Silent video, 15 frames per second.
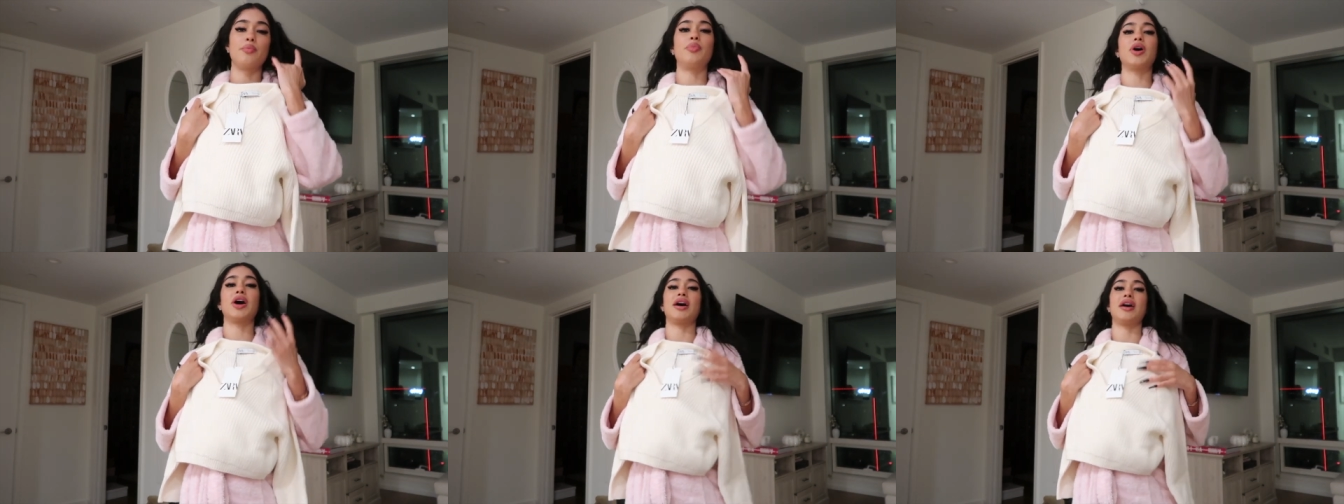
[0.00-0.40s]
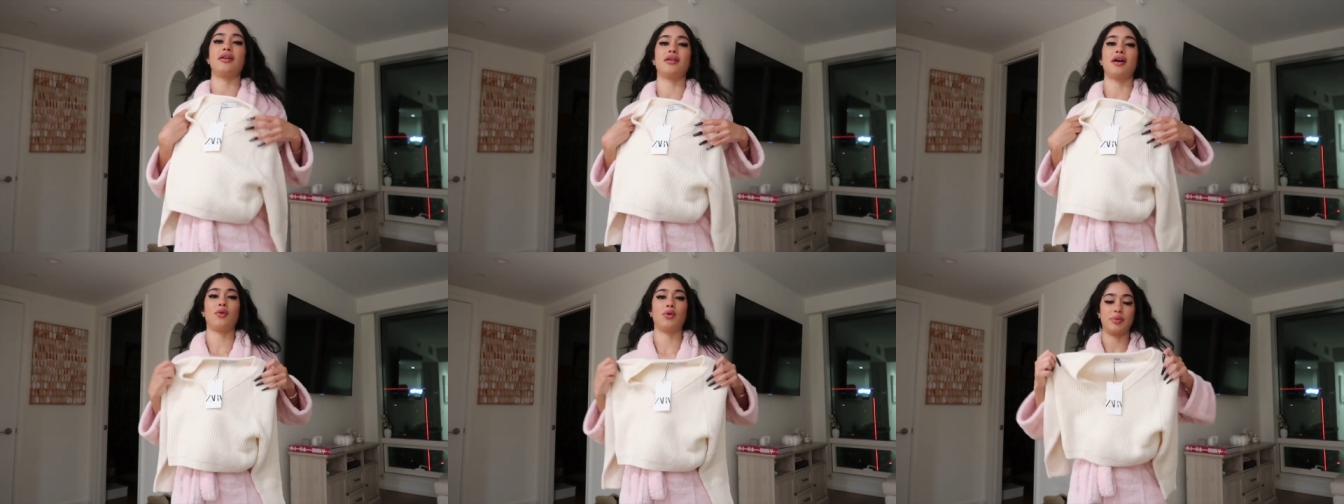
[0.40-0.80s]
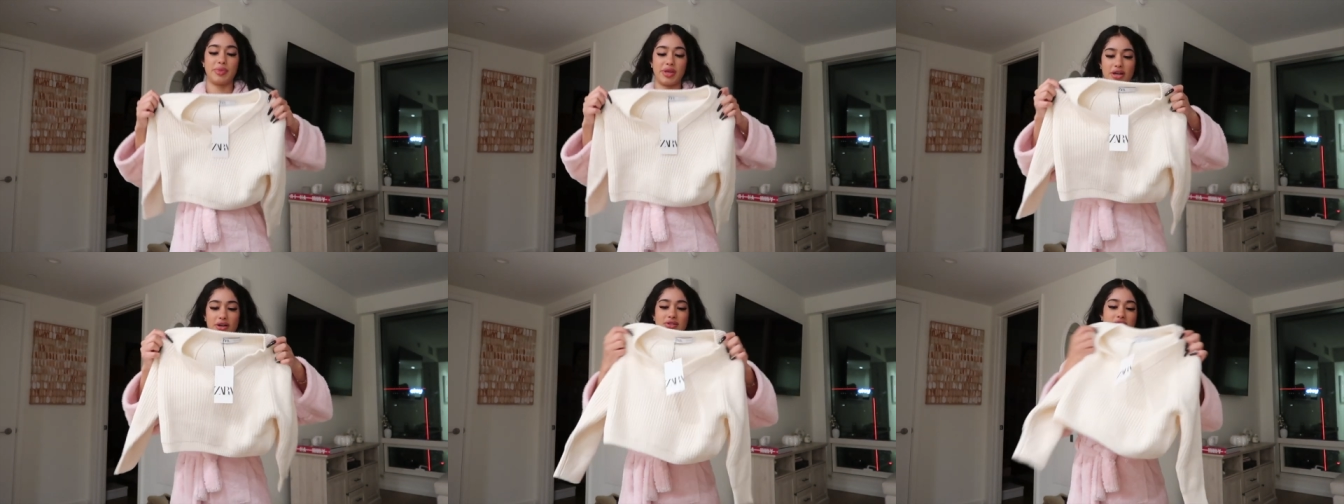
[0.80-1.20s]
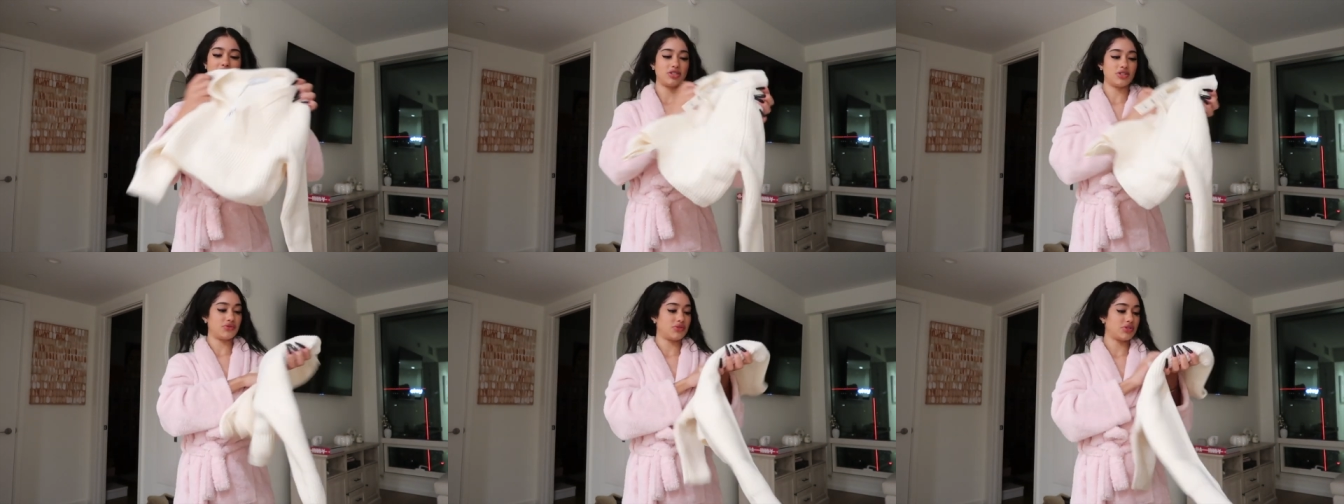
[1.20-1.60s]
but I want to be cozy
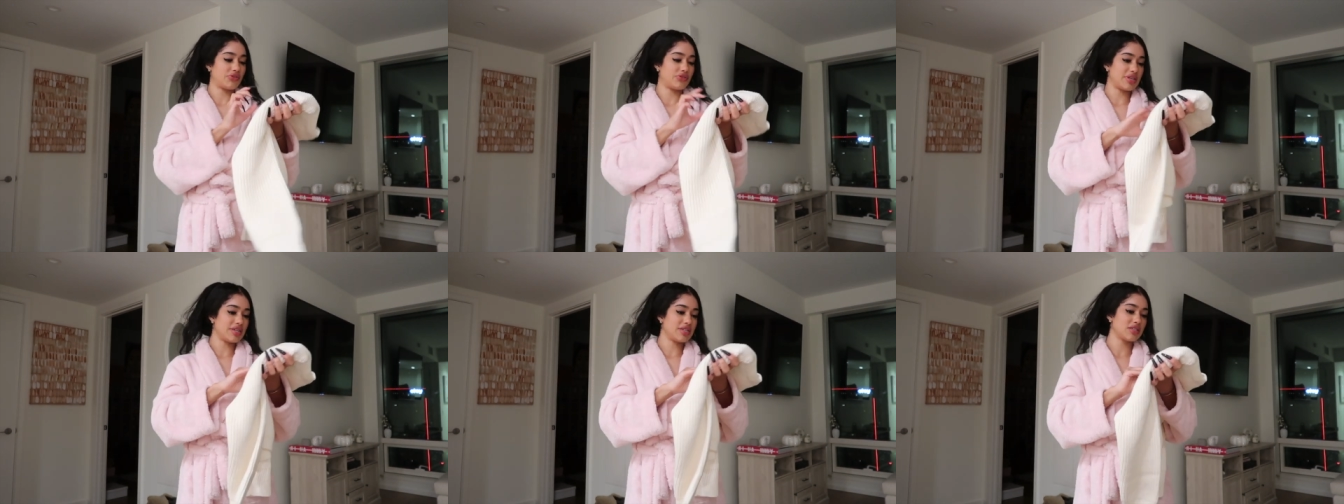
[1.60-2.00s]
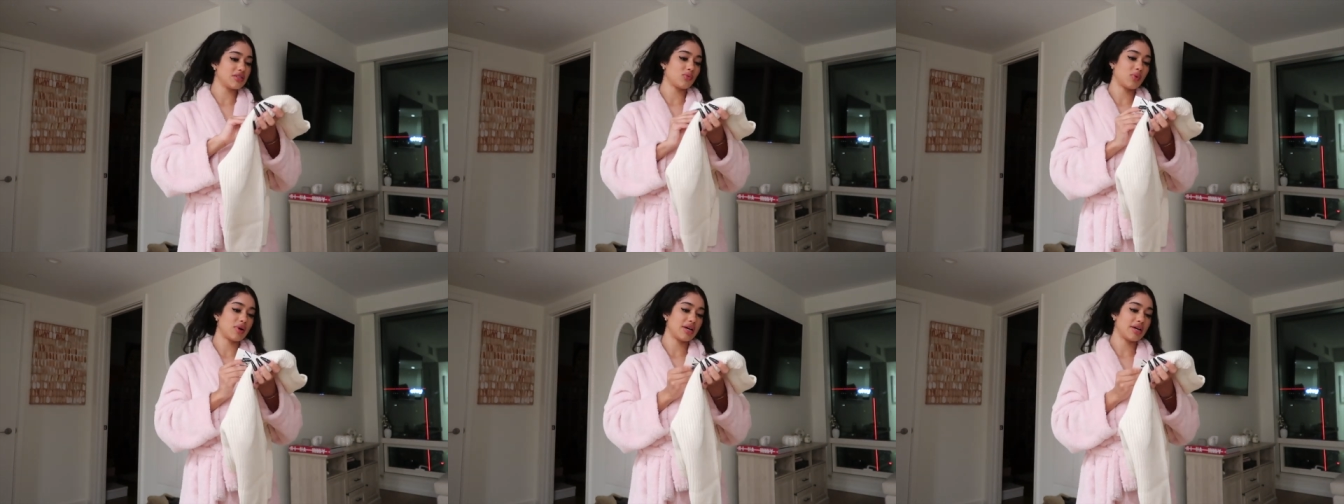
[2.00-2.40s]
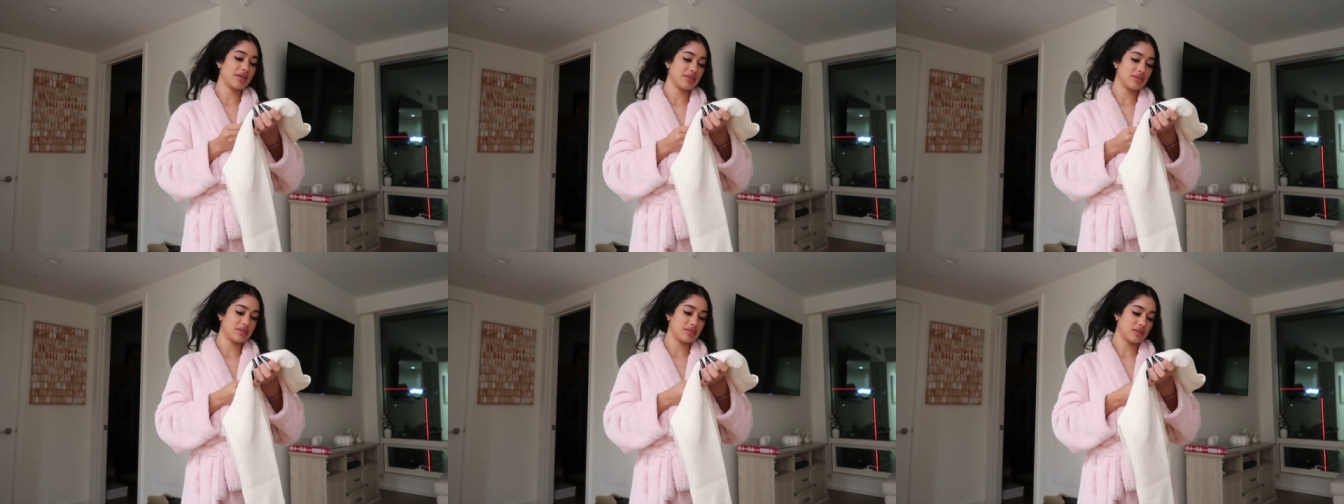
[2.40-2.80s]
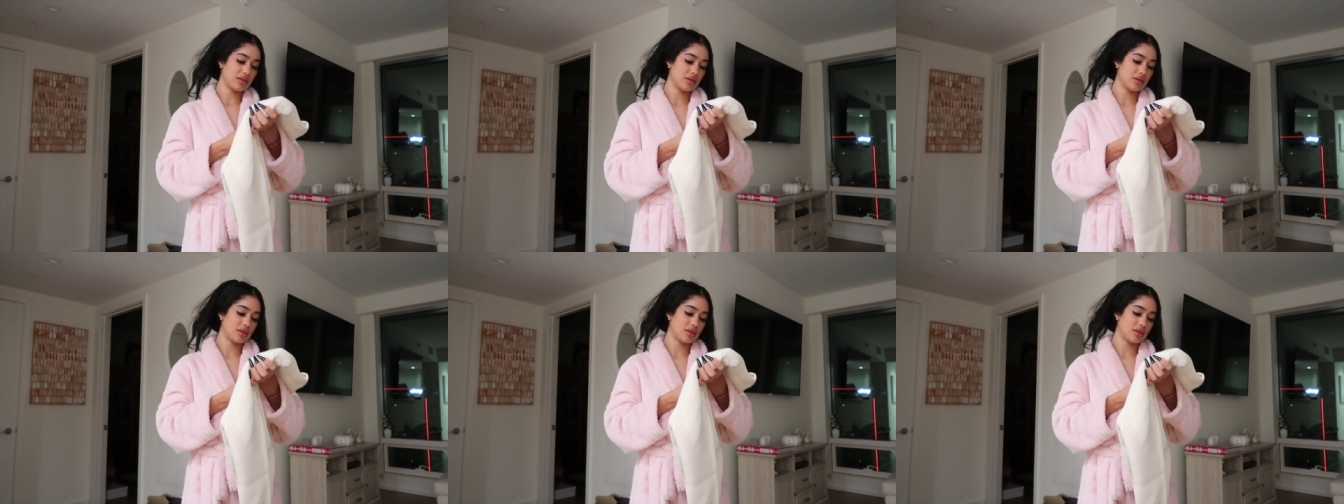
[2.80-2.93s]
too. So this was